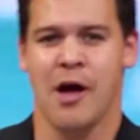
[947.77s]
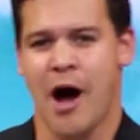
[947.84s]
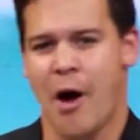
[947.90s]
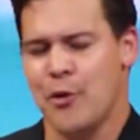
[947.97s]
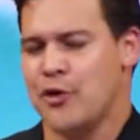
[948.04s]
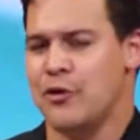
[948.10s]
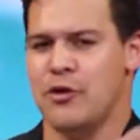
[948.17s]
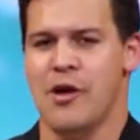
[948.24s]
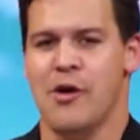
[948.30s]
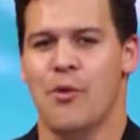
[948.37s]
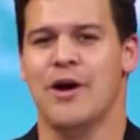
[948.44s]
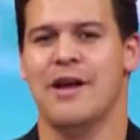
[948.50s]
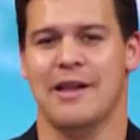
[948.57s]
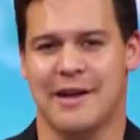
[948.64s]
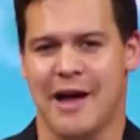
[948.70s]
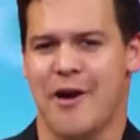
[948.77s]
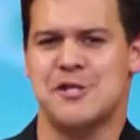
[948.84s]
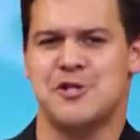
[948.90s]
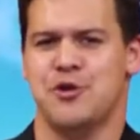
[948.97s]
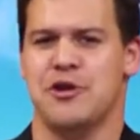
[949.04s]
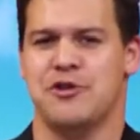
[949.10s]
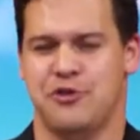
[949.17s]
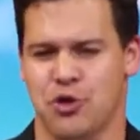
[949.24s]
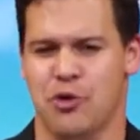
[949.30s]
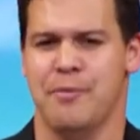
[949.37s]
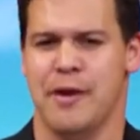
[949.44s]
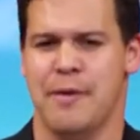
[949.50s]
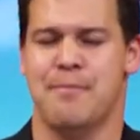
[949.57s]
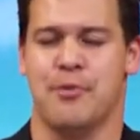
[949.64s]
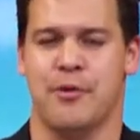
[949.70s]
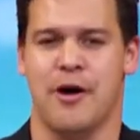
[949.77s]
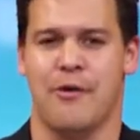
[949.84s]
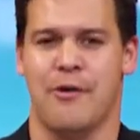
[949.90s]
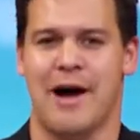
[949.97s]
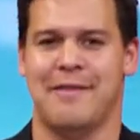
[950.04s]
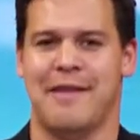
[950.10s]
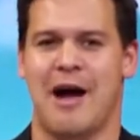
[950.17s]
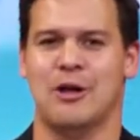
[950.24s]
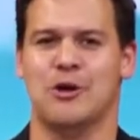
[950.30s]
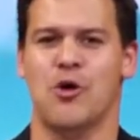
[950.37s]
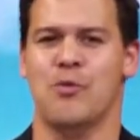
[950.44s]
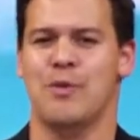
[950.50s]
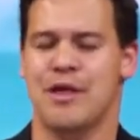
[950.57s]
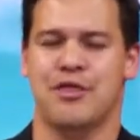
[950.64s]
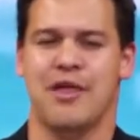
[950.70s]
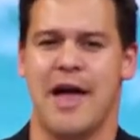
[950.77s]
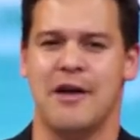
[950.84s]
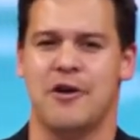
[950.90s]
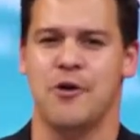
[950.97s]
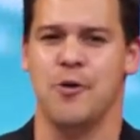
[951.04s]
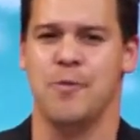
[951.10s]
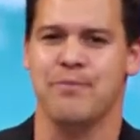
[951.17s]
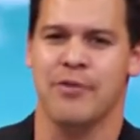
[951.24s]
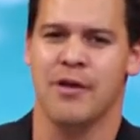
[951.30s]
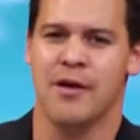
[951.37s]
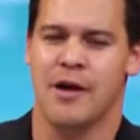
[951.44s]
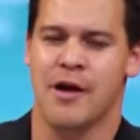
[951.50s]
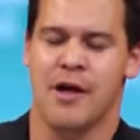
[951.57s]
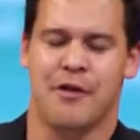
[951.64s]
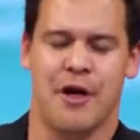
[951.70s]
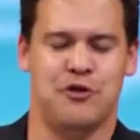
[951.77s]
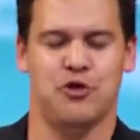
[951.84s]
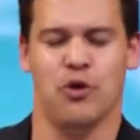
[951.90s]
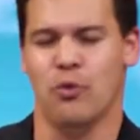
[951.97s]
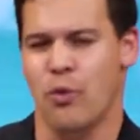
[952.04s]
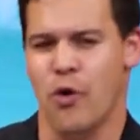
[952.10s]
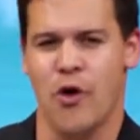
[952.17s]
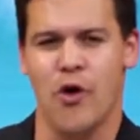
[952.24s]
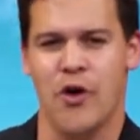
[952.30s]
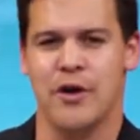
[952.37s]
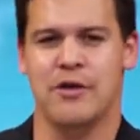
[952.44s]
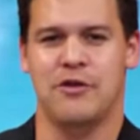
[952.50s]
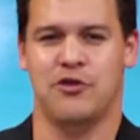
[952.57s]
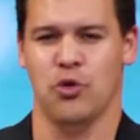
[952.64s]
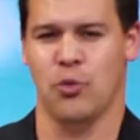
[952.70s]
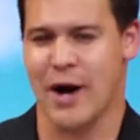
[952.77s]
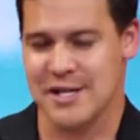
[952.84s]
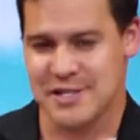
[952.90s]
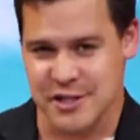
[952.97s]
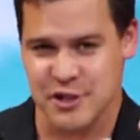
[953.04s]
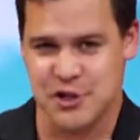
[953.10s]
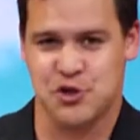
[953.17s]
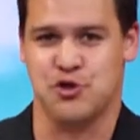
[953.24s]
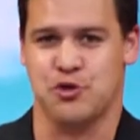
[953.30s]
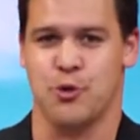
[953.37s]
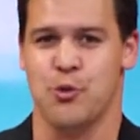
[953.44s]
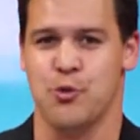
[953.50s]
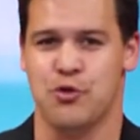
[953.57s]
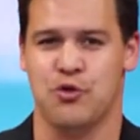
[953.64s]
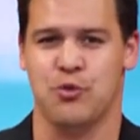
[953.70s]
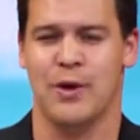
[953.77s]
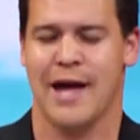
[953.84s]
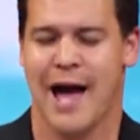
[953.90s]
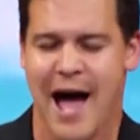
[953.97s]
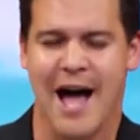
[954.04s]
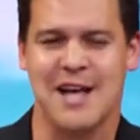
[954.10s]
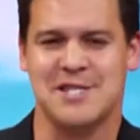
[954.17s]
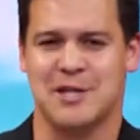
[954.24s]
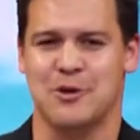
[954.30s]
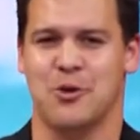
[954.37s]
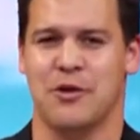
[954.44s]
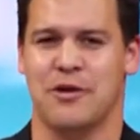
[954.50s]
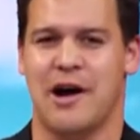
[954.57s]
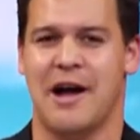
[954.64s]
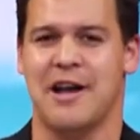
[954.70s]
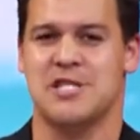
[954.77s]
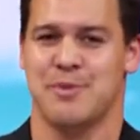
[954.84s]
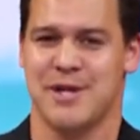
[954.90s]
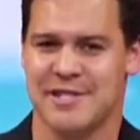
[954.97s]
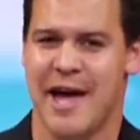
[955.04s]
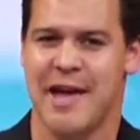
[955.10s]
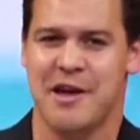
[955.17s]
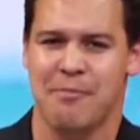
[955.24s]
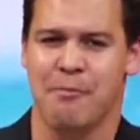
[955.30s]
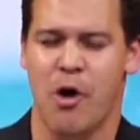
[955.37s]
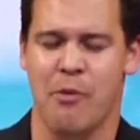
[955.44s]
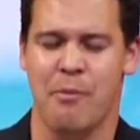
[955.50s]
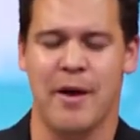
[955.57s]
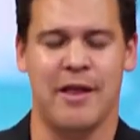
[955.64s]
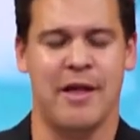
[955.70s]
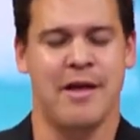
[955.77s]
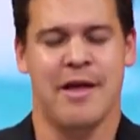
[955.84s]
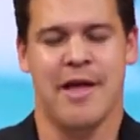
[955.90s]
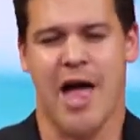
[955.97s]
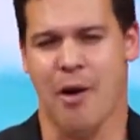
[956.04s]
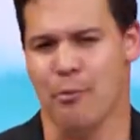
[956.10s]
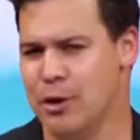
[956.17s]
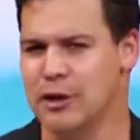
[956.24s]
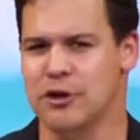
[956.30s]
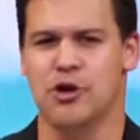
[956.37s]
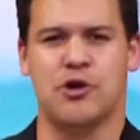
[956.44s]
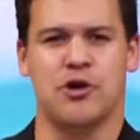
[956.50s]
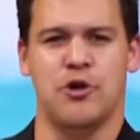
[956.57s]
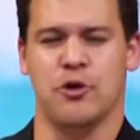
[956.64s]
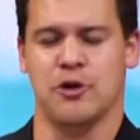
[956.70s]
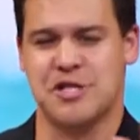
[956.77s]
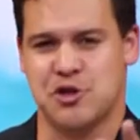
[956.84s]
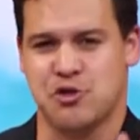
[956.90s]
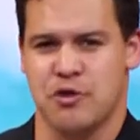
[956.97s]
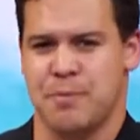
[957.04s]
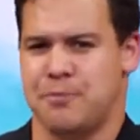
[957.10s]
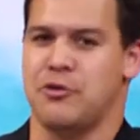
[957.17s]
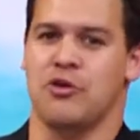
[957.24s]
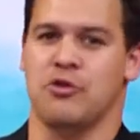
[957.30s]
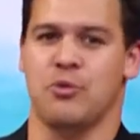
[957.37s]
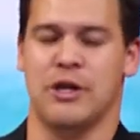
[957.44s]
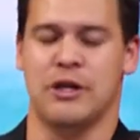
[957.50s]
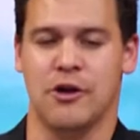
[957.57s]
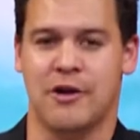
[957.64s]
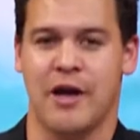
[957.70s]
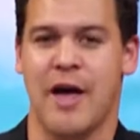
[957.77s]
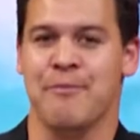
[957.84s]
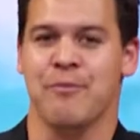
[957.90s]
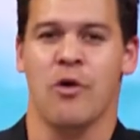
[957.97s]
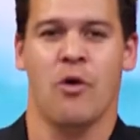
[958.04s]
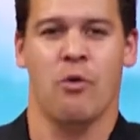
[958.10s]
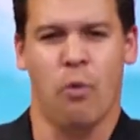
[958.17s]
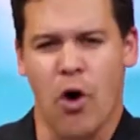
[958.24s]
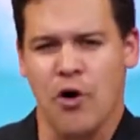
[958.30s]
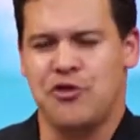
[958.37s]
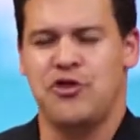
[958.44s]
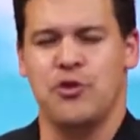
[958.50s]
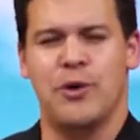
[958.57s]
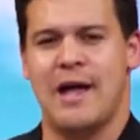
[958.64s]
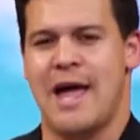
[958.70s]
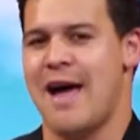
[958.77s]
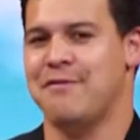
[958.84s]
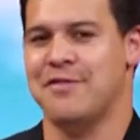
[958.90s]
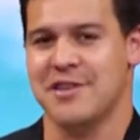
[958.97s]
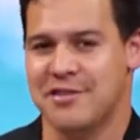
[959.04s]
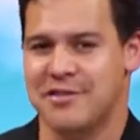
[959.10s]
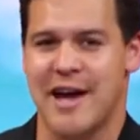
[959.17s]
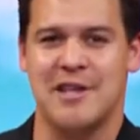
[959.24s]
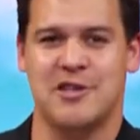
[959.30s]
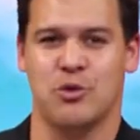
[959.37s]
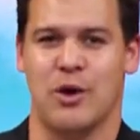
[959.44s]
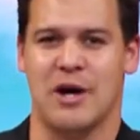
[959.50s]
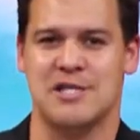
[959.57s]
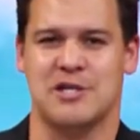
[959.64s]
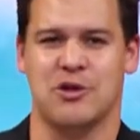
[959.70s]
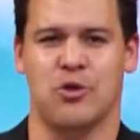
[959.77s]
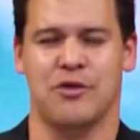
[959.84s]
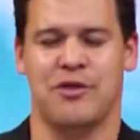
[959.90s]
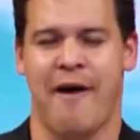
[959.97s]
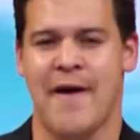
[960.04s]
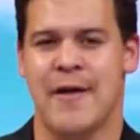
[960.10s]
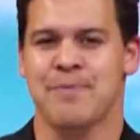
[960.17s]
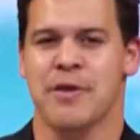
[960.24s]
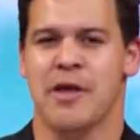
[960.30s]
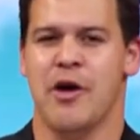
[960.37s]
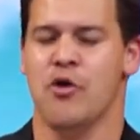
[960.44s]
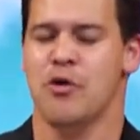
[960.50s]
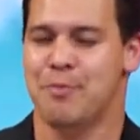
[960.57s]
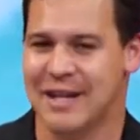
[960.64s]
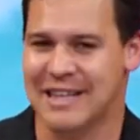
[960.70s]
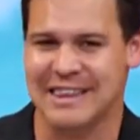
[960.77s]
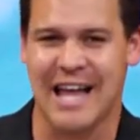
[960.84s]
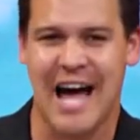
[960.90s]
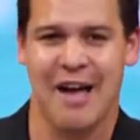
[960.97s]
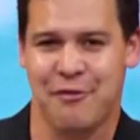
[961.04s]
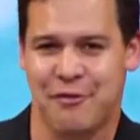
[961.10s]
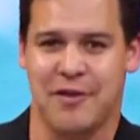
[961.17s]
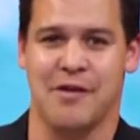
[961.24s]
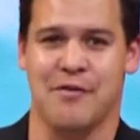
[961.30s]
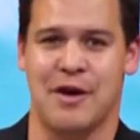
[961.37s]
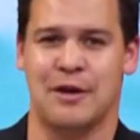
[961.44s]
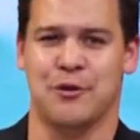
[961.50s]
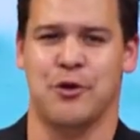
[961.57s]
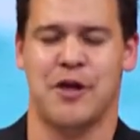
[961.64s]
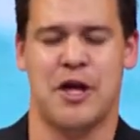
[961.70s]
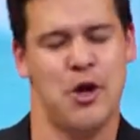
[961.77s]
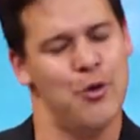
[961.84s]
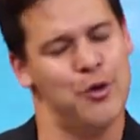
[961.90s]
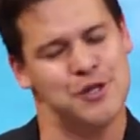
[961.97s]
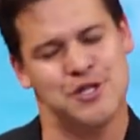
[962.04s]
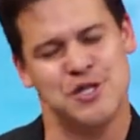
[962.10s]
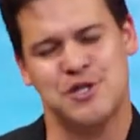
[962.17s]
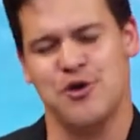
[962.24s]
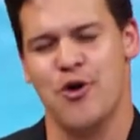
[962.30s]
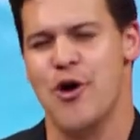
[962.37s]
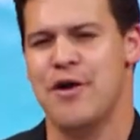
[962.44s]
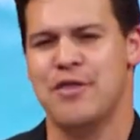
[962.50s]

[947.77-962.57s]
I want to encourage you to join me in prayer right now. Lord, we thank you that your word to us is truth. We ask, Lord God, as we take a moment and we look at your scriptures, we look at what you would have to say to us, Lord, that it would be life-giving, Lord, that you would stir